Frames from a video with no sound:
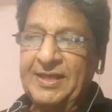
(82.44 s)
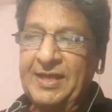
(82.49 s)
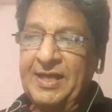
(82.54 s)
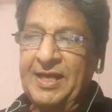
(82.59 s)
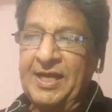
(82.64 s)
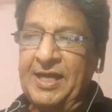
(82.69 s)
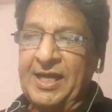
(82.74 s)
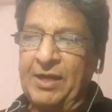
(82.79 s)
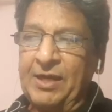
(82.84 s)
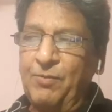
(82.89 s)

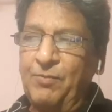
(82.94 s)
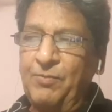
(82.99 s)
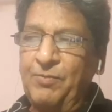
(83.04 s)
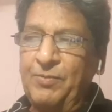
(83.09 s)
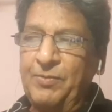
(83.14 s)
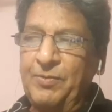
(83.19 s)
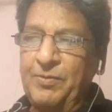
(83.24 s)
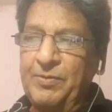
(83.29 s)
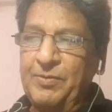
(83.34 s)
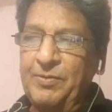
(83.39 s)
how
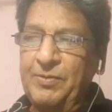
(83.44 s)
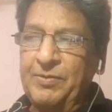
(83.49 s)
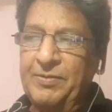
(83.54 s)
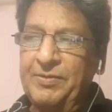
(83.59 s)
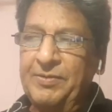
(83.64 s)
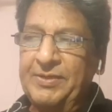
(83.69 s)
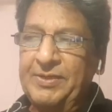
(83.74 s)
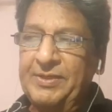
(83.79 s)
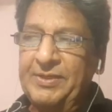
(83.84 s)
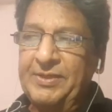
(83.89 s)

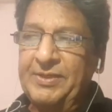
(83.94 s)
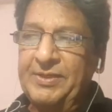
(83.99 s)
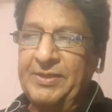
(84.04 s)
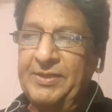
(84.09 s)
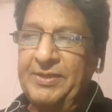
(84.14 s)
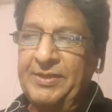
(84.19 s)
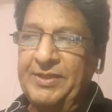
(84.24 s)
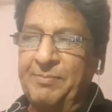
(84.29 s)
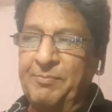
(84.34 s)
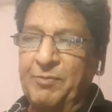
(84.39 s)

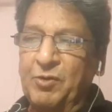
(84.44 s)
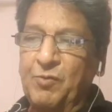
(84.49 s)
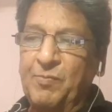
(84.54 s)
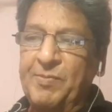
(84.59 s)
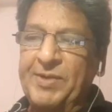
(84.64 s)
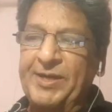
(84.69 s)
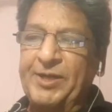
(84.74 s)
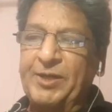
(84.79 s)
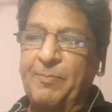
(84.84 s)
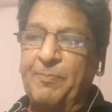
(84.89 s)
the
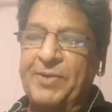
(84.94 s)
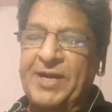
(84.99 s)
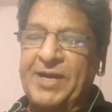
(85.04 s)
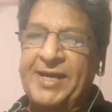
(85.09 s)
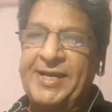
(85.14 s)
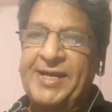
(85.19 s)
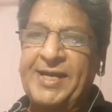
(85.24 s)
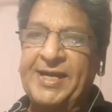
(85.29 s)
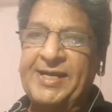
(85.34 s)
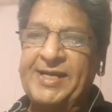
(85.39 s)
movement of
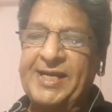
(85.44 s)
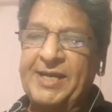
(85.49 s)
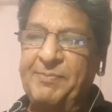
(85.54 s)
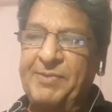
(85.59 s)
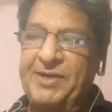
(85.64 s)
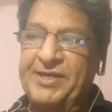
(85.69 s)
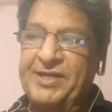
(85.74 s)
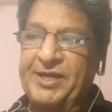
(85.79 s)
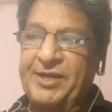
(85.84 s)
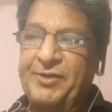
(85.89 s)
prana can
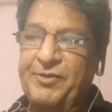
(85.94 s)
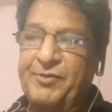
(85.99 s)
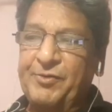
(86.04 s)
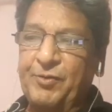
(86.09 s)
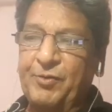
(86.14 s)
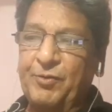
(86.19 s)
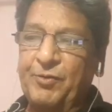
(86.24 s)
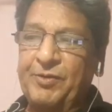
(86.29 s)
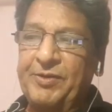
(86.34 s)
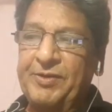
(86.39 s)
be
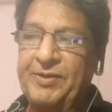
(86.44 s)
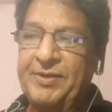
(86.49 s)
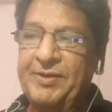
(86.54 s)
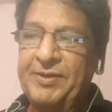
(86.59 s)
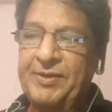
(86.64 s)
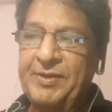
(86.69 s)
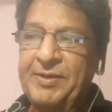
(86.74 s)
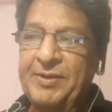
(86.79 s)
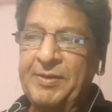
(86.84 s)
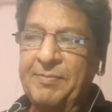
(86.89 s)
controlled
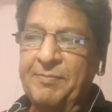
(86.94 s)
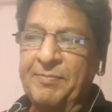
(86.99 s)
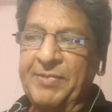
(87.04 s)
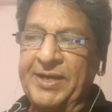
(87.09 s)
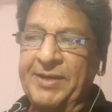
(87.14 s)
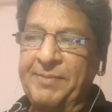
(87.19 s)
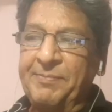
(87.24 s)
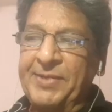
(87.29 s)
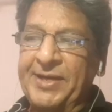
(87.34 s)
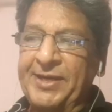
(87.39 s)

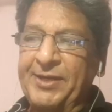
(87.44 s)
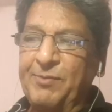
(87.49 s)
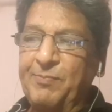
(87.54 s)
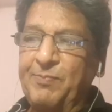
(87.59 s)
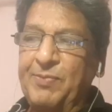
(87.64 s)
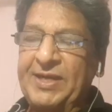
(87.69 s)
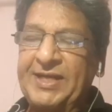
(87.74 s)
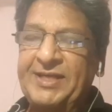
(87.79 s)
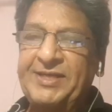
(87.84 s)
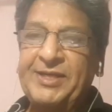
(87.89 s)
by
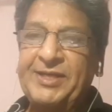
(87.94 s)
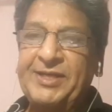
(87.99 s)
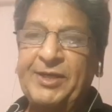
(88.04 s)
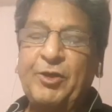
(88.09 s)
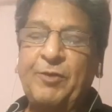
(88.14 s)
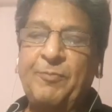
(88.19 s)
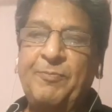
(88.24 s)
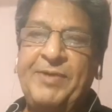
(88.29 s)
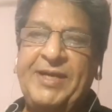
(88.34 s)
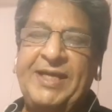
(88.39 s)
manipulation
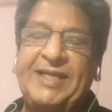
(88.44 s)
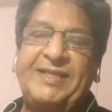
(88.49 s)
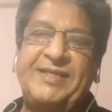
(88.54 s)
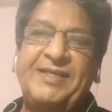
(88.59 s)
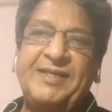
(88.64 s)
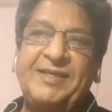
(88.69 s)
of breath.